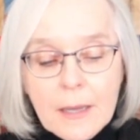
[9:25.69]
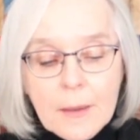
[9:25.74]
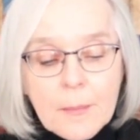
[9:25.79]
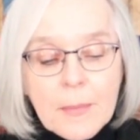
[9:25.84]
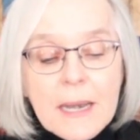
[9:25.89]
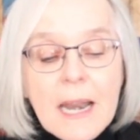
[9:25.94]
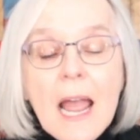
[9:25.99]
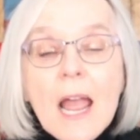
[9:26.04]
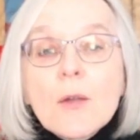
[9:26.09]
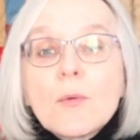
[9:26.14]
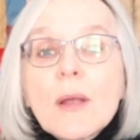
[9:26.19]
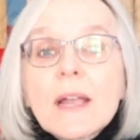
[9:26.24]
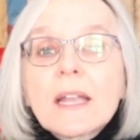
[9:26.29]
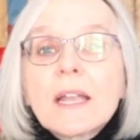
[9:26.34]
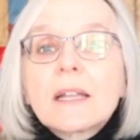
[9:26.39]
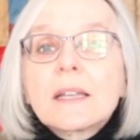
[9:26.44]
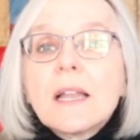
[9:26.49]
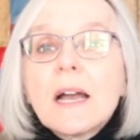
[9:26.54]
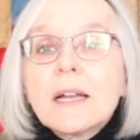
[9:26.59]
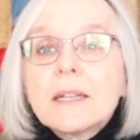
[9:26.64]
but I
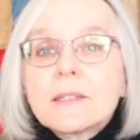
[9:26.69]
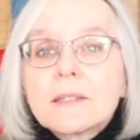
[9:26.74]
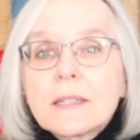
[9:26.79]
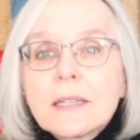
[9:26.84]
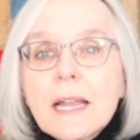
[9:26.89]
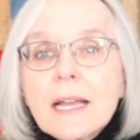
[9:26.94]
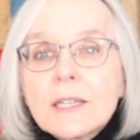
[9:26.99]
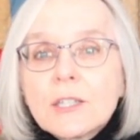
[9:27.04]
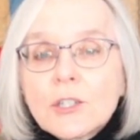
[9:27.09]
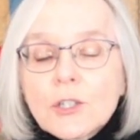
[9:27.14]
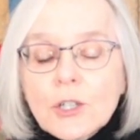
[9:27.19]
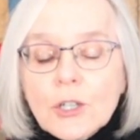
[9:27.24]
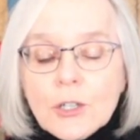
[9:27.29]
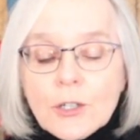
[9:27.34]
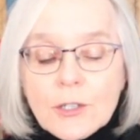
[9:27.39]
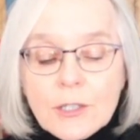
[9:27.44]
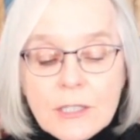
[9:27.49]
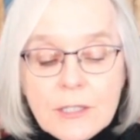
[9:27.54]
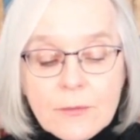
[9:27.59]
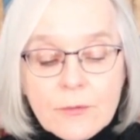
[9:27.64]
recognize an
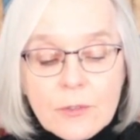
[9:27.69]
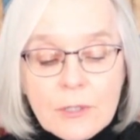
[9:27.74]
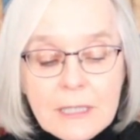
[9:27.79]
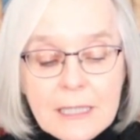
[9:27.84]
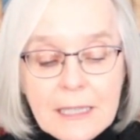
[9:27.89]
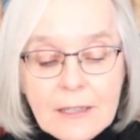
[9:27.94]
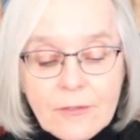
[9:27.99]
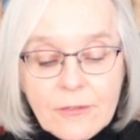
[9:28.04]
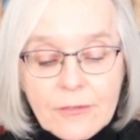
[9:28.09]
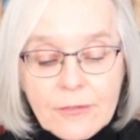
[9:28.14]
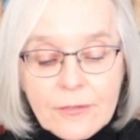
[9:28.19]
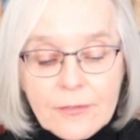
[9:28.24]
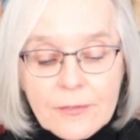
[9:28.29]
undercurrent of relief.